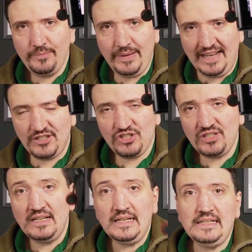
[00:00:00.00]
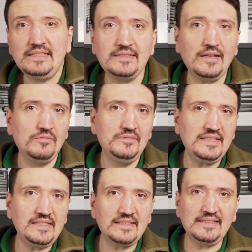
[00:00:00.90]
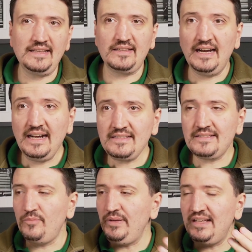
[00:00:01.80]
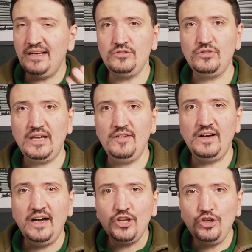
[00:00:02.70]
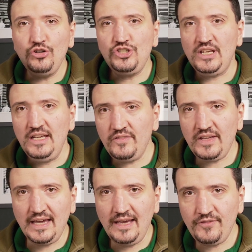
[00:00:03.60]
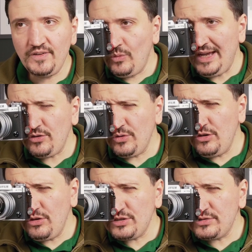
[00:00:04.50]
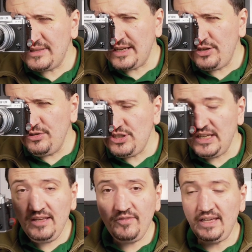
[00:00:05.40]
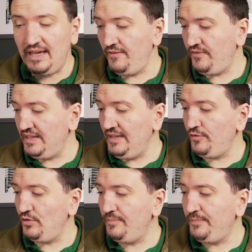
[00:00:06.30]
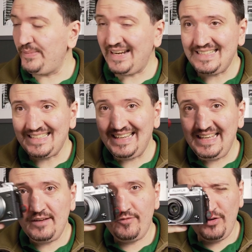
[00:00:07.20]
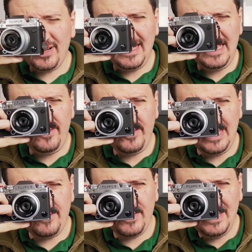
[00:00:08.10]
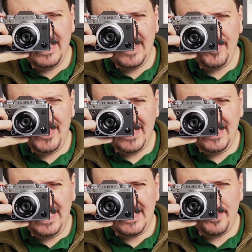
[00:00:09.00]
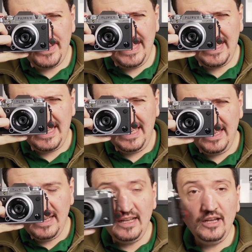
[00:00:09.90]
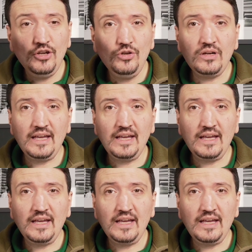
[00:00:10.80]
patch. So this is great. Also, because you have a huge EVF, when you look through the huge EVF, if you press again for the EVF the display key, you'll